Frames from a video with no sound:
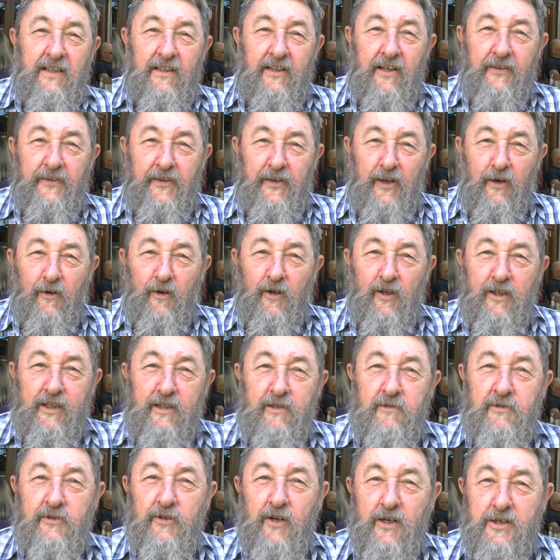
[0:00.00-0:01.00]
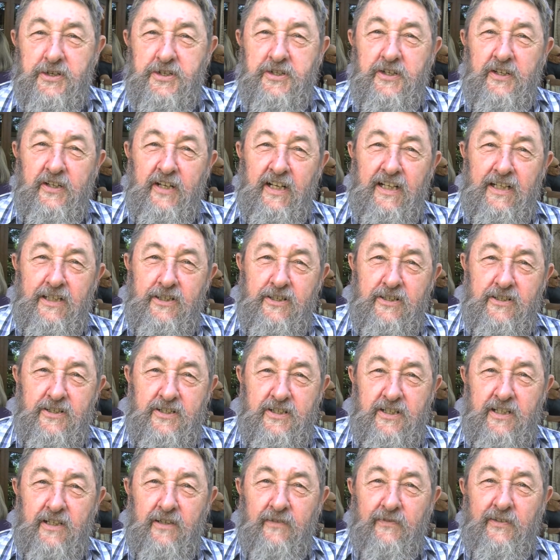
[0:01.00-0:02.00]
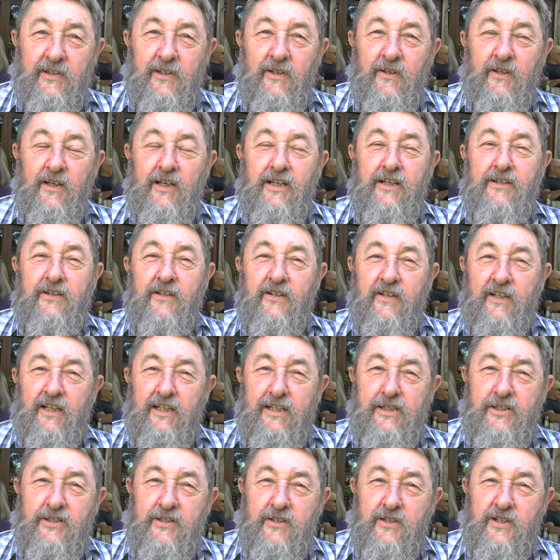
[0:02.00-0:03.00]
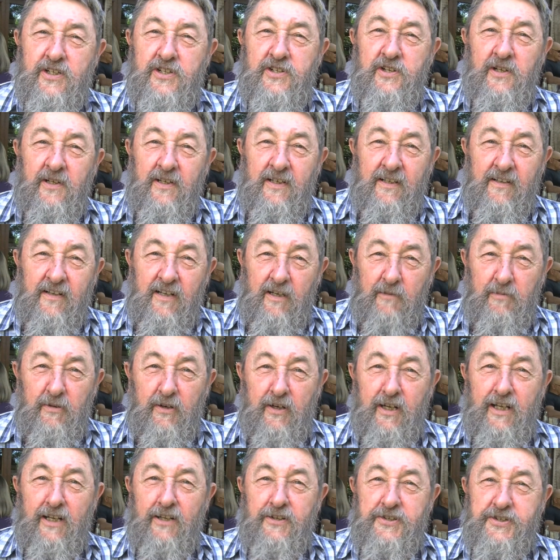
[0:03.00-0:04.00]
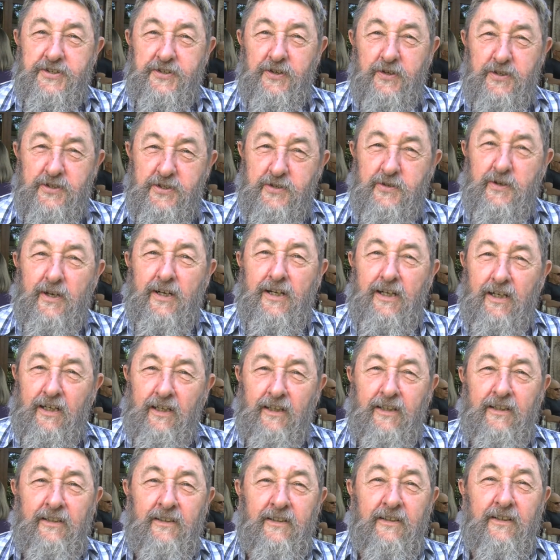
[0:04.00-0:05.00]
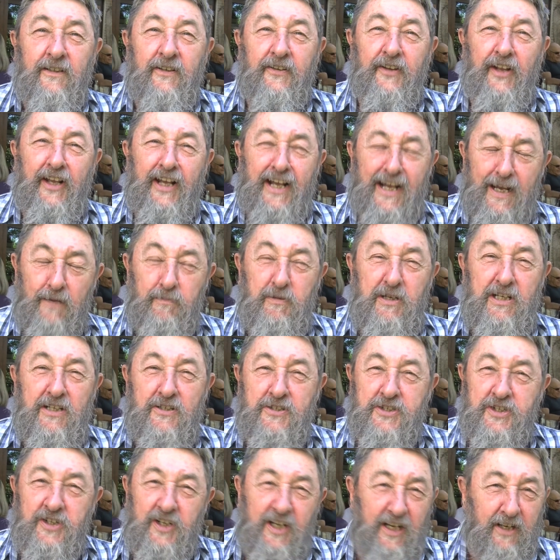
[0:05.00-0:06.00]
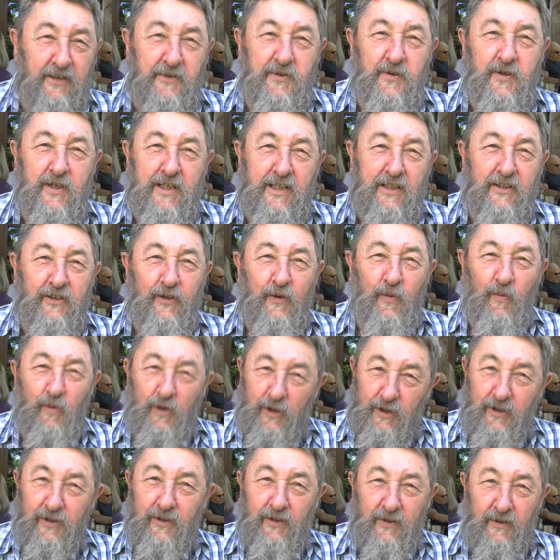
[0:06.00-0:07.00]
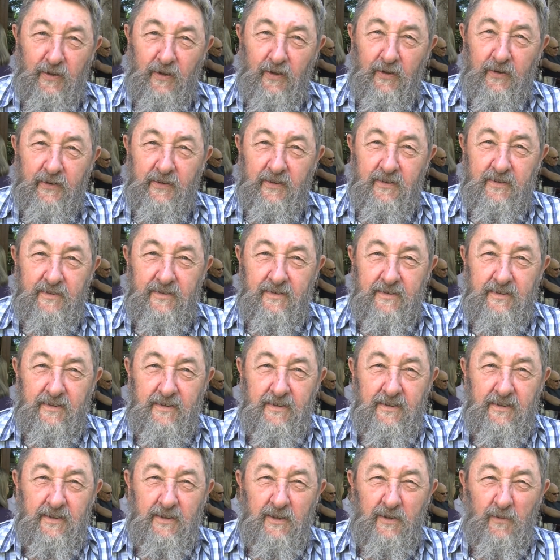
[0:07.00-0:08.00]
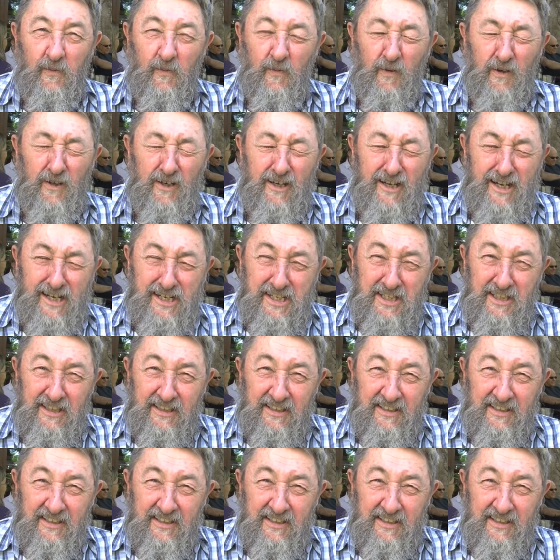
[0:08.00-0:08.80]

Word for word: a thoroughly trusted agency of the United Nations, pronounced Australia the happiest country in the world. What?